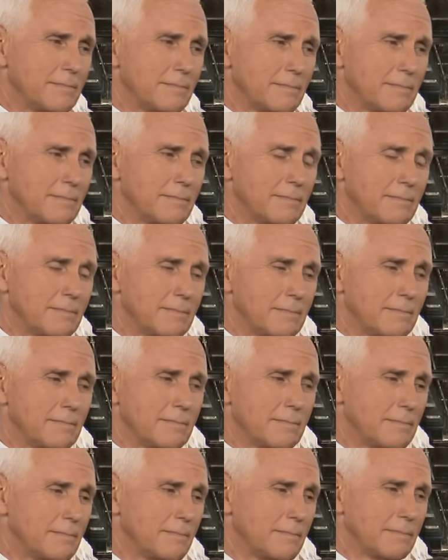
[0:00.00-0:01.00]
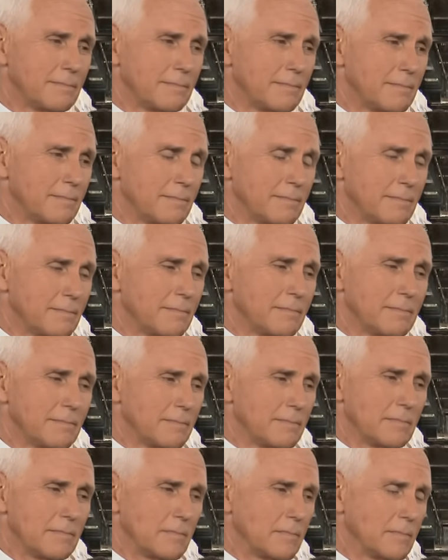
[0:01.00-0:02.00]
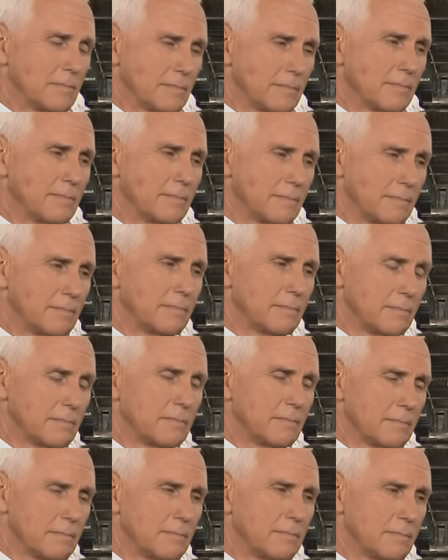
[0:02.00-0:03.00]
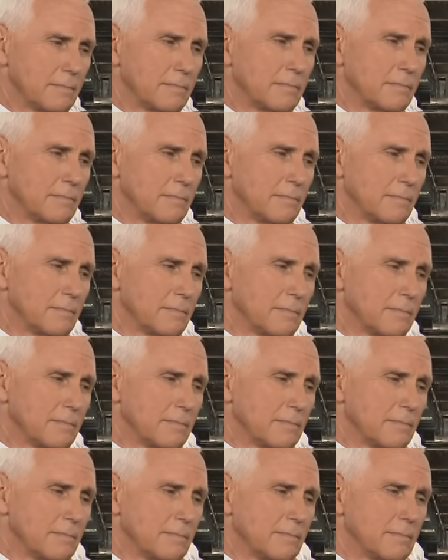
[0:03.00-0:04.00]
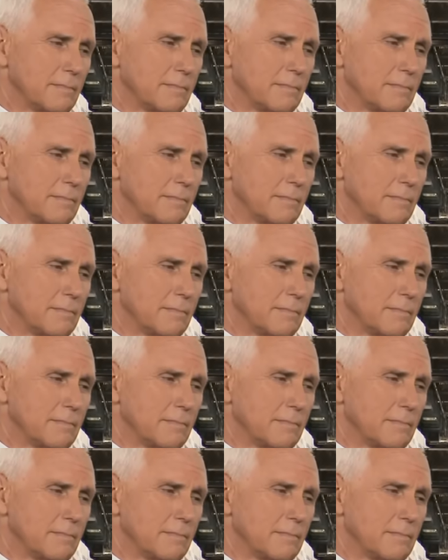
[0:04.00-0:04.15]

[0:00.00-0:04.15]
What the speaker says: (silent)